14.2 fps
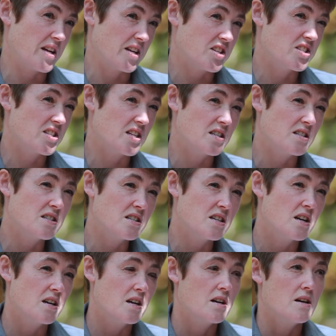patient.
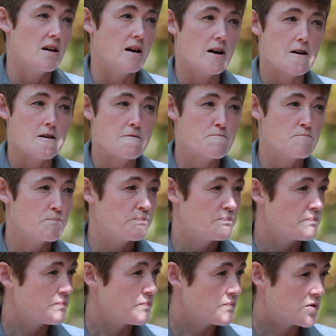Um,
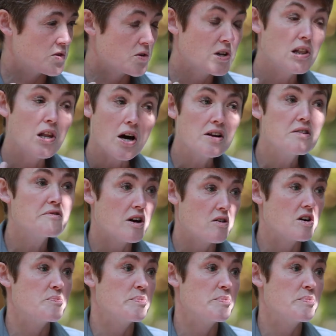so a lot of our